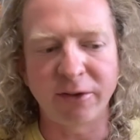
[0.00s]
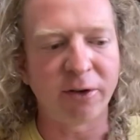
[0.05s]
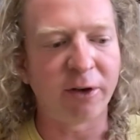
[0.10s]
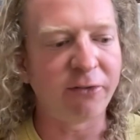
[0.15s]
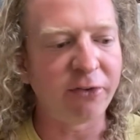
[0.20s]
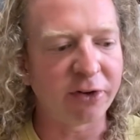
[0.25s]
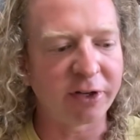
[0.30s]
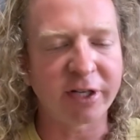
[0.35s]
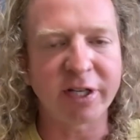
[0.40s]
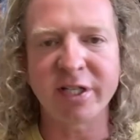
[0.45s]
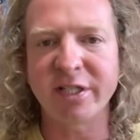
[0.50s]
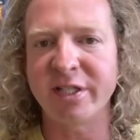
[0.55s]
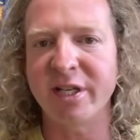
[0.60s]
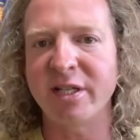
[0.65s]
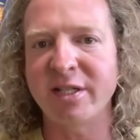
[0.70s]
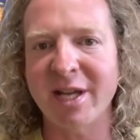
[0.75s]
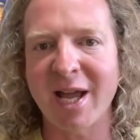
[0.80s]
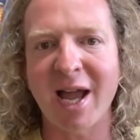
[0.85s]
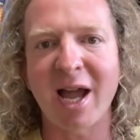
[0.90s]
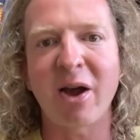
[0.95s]
You know, if you're gonna
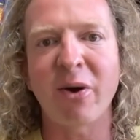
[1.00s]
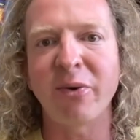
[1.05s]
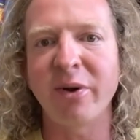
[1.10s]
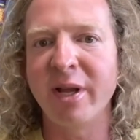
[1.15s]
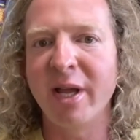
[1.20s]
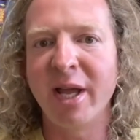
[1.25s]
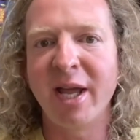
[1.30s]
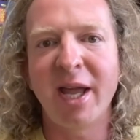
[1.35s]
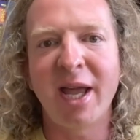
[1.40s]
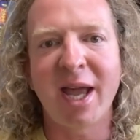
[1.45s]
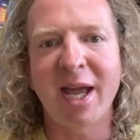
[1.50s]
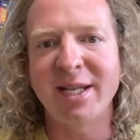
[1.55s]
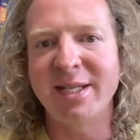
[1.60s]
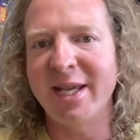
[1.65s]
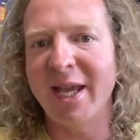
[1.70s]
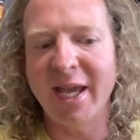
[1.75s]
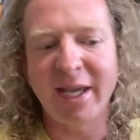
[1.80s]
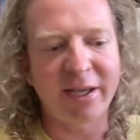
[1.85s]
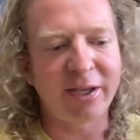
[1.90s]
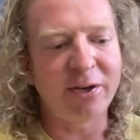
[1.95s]
sit down and
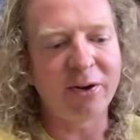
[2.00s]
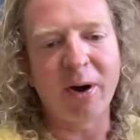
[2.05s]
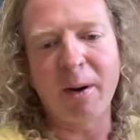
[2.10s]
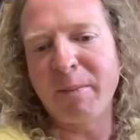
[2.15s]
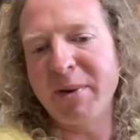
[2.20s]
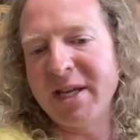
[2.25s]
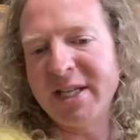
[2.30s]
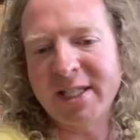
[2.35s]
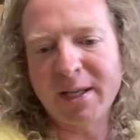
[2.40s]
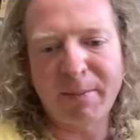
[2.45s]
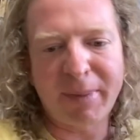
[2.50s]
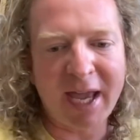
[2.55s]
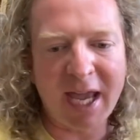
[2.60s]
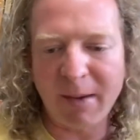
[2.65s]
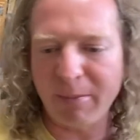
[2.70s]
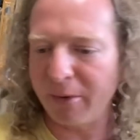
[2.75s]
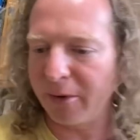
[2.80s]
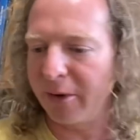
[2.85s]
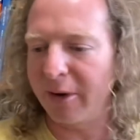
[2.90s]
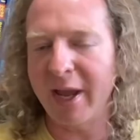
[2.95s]
take, you know, a piece of
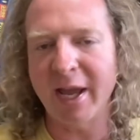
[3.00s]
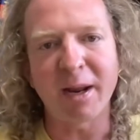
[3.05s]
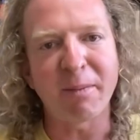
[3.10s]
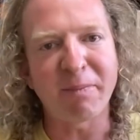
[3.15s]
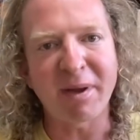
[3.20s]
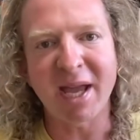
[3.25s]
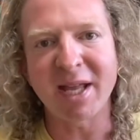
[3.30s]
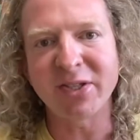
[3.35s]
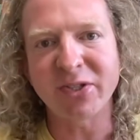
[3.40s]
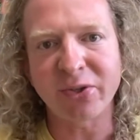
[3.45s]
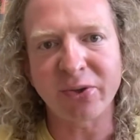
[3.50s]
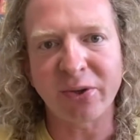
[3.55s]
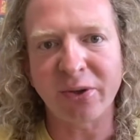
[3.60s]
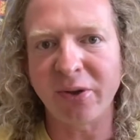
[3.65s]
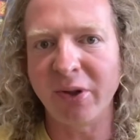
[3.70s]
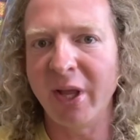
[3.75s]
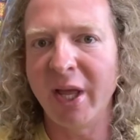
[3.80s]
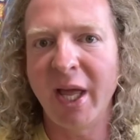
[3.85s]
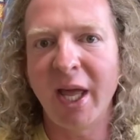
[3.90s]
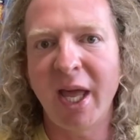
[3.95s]
paper and a
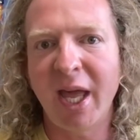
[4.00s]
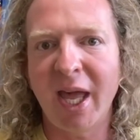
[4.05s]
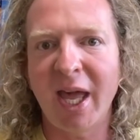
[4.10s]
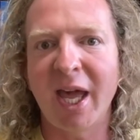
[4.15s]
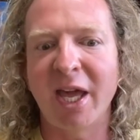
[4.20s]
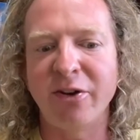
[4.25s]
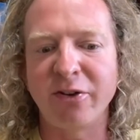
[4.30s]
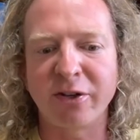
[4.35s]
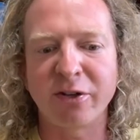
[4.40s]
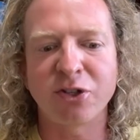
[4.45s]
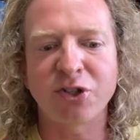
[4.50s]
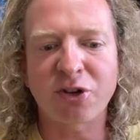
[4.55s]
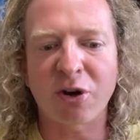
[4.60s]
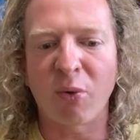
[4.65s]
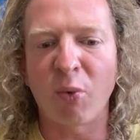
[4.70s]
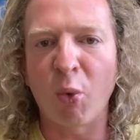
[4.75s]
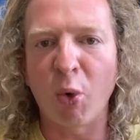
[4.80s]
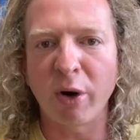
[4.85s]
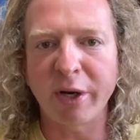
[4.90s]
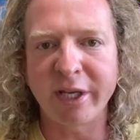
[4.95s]
pencil, and you're gonna
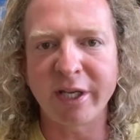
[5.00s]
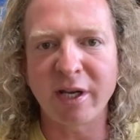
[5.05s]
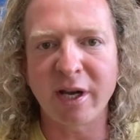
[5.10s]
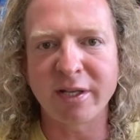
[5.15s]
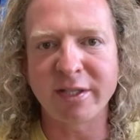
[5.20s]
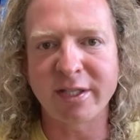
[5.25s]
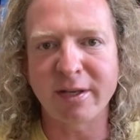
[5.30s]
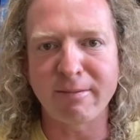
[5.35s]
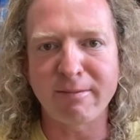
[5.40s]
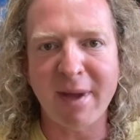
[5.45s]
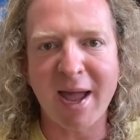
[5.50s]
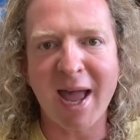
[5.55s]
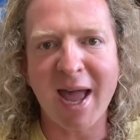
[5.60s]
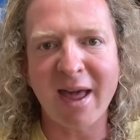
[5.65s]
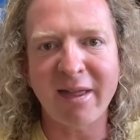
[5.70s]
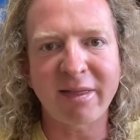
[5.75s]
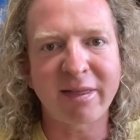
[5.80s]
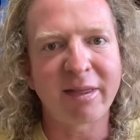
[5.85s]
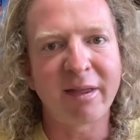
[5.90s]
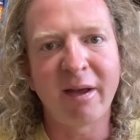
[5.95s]
start working on some
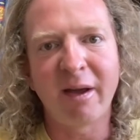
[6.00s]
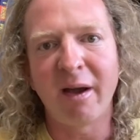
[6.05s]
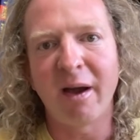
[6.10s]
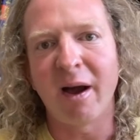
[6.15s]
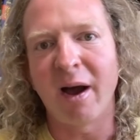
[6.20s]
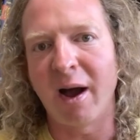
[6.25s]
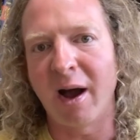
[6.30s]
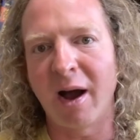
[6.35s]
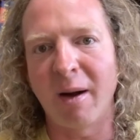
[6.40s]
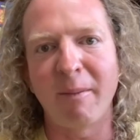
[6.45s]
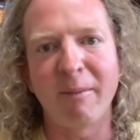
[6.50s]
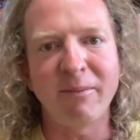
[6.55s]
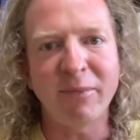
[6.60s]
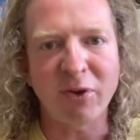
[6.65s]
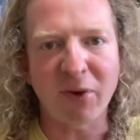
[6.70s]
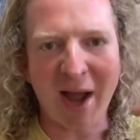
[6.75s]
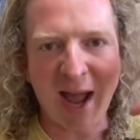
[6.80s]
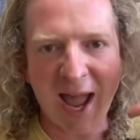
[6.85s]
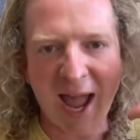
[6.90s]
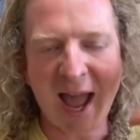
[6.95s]
math, you
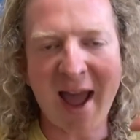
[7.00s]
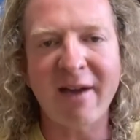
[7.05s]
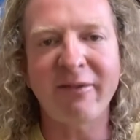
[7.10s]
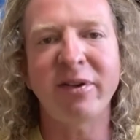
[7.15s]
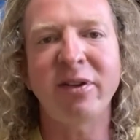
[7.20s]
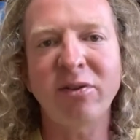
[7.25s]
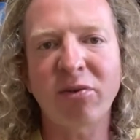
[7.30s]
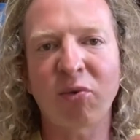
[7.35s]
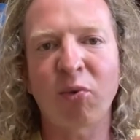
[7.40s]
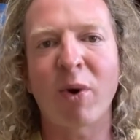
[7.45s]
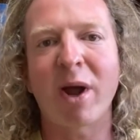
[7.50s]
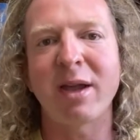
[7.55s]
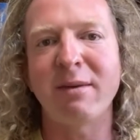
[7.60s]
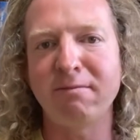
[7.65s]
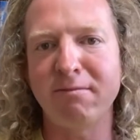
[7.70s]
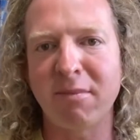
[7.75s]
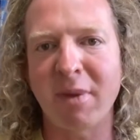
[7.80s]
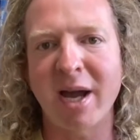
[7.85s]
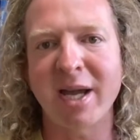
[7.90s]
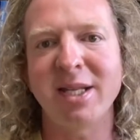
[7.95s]
know, having the
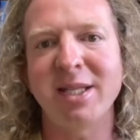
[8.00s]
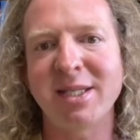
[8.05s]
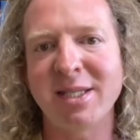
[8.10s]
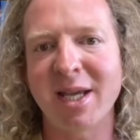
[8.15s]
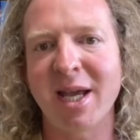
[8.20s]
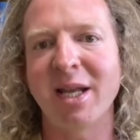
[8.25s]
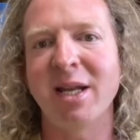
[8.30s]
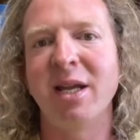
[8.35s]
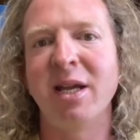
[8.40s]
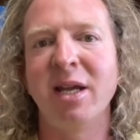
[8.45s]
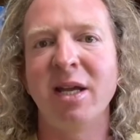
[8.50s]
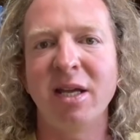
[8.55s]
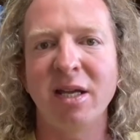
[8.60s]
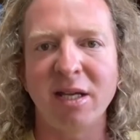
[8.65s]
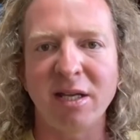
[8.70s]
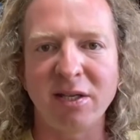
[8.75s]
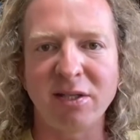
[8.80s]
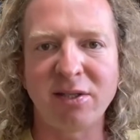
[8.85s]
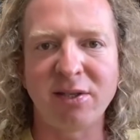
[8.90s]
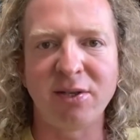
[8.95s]
right mindset
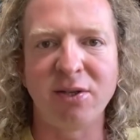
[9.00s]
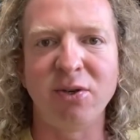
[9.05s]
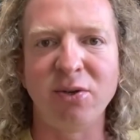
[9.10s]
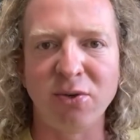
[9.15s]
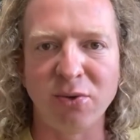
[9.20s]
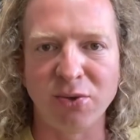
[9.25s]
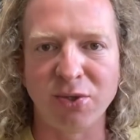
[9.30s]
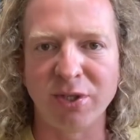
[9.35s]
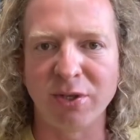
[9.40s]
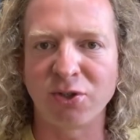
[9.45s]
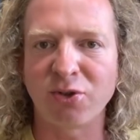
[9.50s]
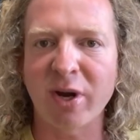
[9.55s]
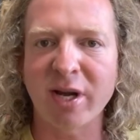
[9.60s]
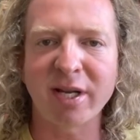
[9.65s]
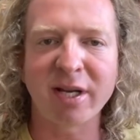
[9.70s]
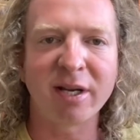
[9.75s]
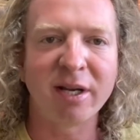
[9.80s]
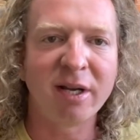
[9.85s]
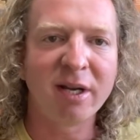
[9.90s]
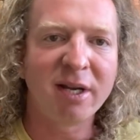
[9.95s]
is huge. You know, try
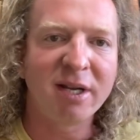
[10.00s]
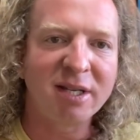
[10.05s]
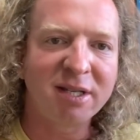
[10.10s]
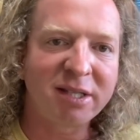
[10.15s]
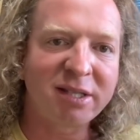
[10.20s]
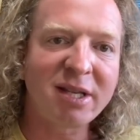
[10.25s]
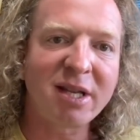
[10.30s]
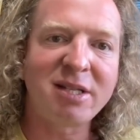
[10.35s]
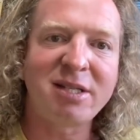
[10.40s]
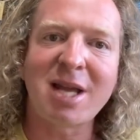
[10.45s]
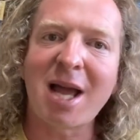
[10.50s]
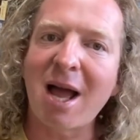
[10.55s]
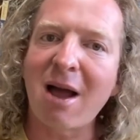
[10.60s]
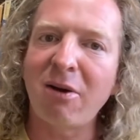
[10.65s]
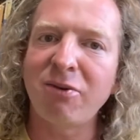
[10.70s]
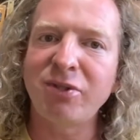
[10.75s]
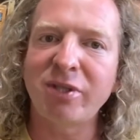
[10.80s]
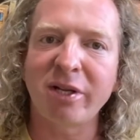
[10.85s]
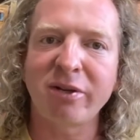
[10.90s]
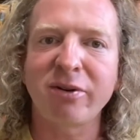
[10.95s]
to sit
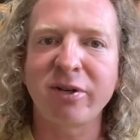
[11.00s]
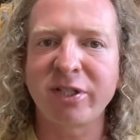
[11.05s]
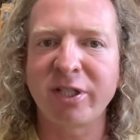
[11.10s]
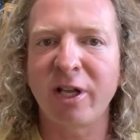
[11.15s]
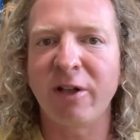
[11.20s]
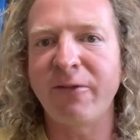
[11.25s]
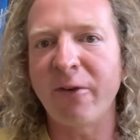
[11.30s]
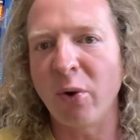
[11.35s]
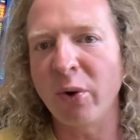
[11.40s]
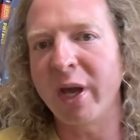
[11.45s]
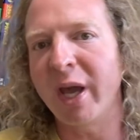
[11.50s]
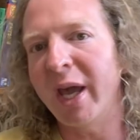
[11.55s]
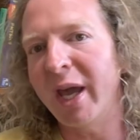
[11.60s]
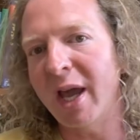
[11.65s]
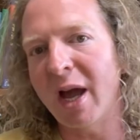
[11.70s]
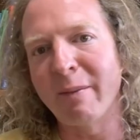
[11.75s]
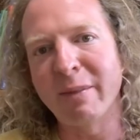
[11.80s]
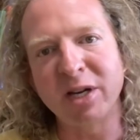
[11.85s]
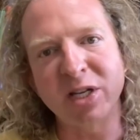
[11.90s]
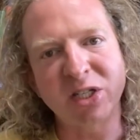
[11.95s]
down, tell yourself,
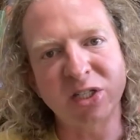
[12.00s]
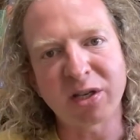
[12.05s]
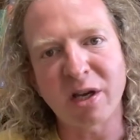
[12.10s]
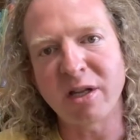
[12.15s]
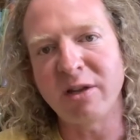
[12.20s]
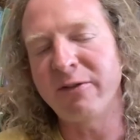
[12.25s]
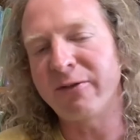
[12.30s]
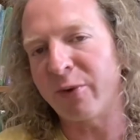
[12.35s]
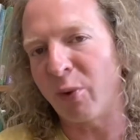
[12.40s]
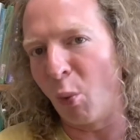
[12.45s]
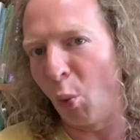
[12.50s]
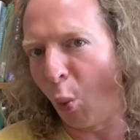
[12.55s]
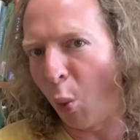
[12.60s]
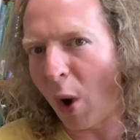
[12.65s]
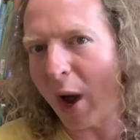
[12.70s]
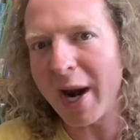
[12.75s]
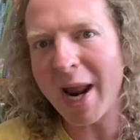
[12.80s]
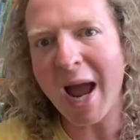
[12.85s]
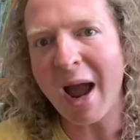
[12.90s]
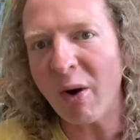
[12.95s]
okay, I'm gonna study for
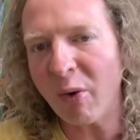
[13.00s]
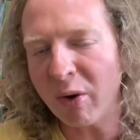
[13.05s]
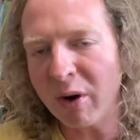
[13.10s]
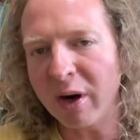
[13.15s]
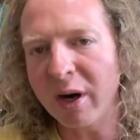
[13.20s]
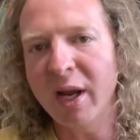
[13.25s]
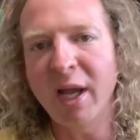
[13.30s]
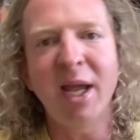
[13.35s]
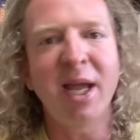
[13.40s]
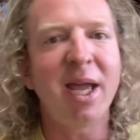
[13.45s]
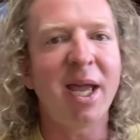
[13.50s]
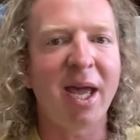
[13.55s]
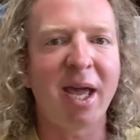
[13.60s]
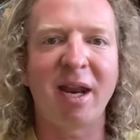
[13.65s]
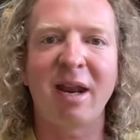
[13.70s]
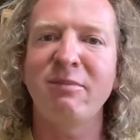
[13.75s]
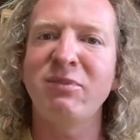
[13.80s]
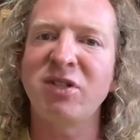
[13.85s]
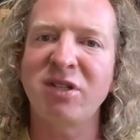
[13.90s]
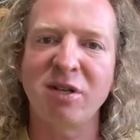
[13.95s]
1 hour,
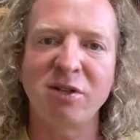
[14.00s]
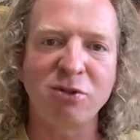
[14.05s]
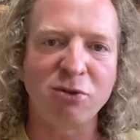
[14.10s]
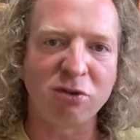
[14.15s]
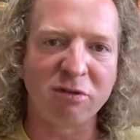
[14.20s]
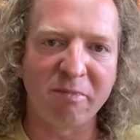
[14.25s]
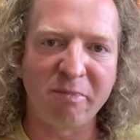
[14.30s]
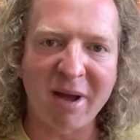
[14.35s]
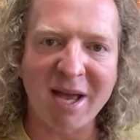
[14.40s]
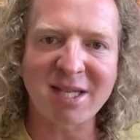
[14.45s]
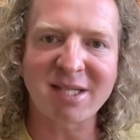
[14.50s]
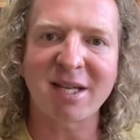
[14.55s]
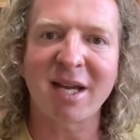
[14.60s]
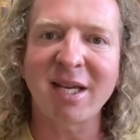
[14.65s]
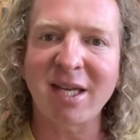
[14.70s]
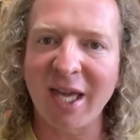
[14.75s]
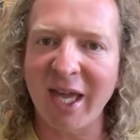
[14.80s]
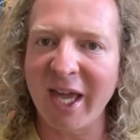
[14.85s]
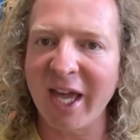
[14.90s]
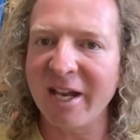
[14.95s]
and I'm just gonna do the best
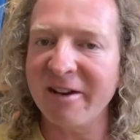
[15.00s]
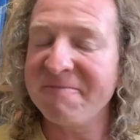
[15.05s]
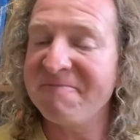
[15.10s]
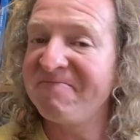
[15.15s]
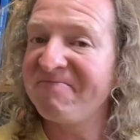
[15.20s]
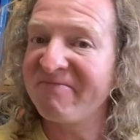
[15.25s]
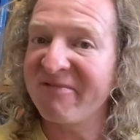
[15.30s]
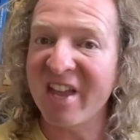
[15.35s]
I can.